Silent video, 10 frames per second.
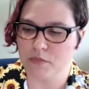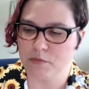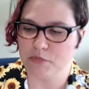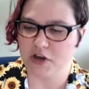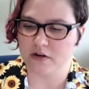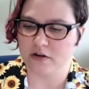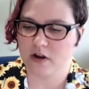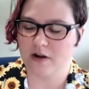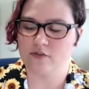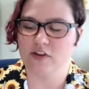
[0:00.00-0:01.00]
But
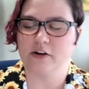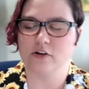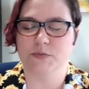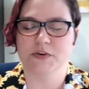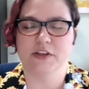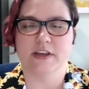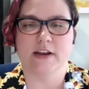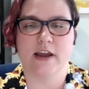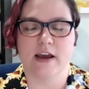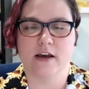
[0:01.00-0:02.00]
cover letters really
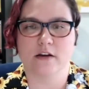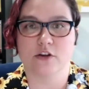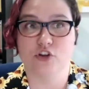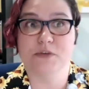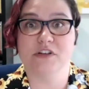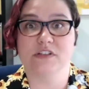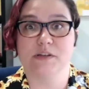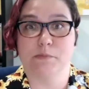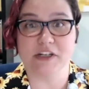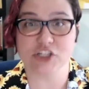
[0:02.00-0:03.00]
can add a human
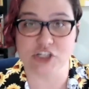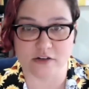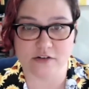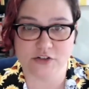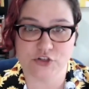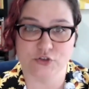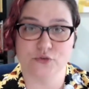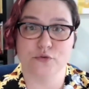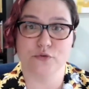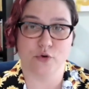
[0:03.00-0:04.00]
dimension
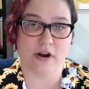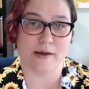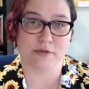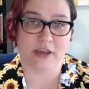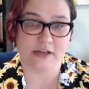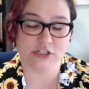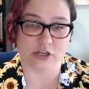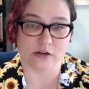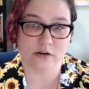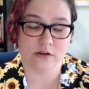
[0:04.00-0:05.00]
to your application.